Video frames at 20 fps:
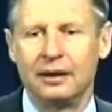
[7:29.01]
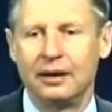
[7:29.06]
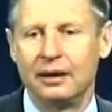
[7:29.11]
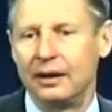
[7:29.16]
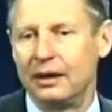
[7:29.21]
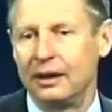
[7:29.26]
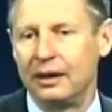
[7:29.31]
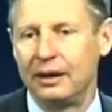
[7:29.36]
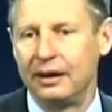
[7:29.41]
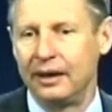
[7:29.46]

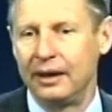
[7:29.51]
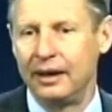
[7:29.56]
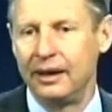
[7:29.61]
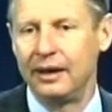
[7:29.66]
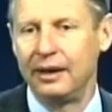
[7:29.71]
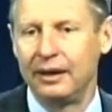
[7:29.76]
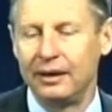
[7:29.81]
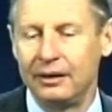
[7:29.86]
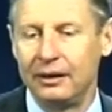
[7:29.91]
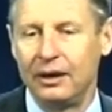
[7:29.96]

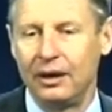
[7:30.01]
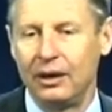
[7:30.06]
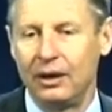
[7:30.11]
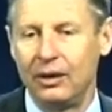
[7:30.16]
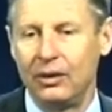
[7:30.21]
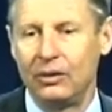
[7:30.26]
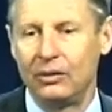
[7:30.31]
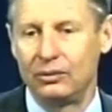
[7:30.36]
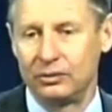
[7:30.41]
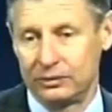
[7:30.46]

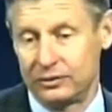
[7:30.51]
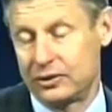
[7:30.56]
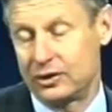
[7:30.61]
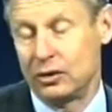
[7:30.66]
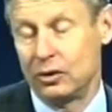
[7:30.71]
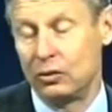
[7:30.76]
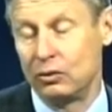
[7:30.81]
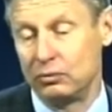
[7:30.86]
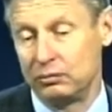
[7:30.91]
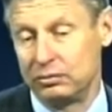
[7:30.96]

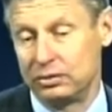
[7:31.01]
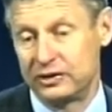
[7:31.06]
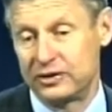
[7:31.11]
so